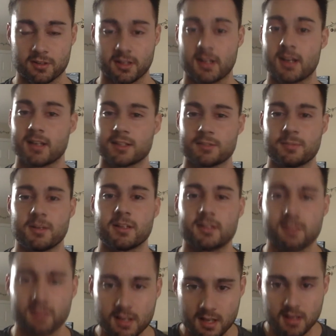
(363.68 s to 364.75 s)
than I
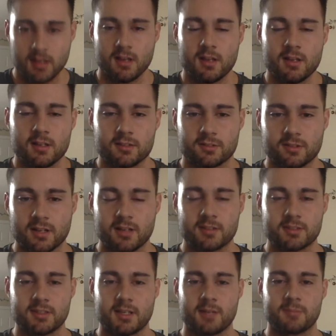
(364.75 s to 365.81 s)
expected. So now
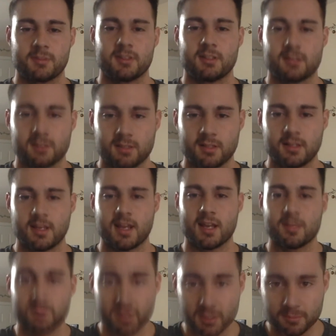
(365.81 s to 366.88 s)
it's time to
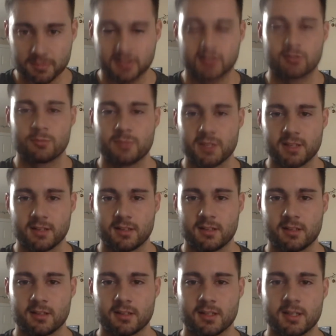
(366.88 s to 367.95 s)
amp it up a little bit,
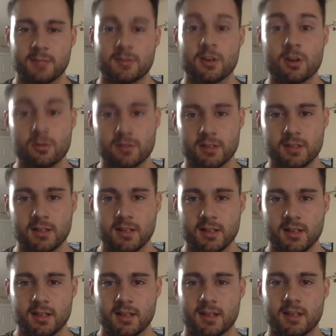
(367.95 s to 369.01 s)
keep going,
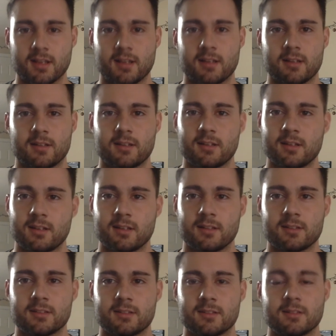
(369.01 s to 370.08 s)
and
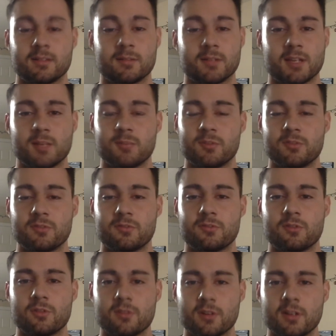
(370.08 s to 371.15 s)
keep moving
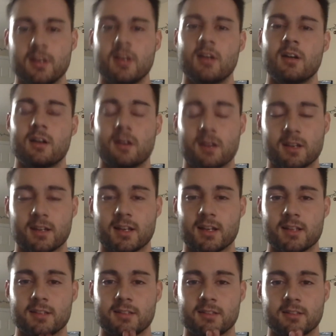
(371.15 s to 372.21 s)
forward. All right,
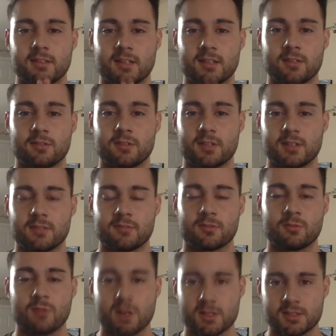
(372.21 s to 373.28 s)
guys, thank you again for
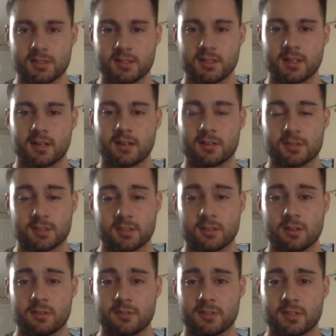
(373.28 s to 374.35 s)
watching, and I'll see you
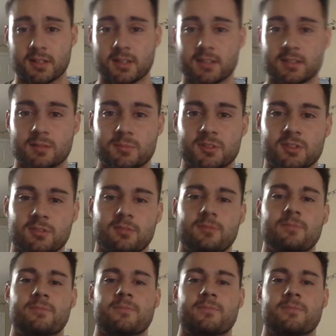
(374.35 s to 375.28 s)
all for the next episode.